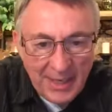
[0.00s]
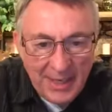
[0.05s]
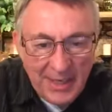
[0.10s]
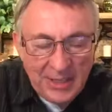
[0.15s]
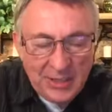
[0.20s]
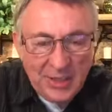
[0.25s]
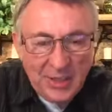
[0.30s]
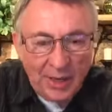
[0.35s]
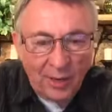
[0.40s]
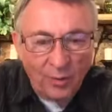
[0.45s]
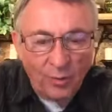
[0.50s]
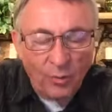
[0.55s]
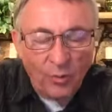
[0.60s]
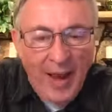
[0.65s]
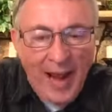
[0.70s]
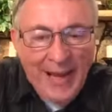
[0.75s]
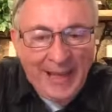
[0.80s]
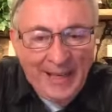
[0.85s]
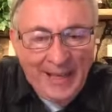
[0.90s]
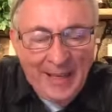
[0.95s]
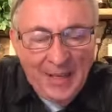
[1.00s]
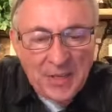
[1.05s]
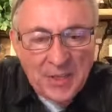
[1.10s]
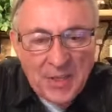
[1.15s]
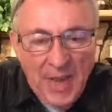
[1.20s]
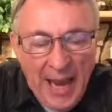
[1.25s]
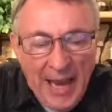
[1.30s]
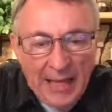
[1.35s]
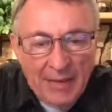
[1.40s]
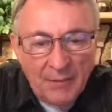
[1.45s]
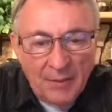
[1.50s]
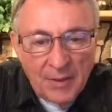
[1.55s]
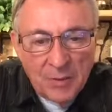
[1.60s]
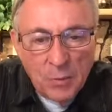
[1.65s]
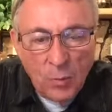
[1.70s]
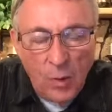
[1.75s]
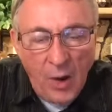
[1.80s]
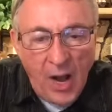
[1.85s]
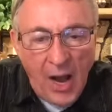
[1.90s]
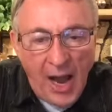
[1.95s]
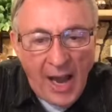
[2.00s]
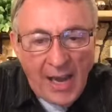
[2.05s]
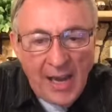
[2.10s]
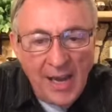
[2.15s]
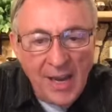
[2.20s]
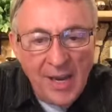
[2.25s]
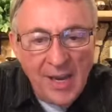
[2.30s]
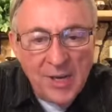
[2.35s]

He's going to write it inside of us. Why?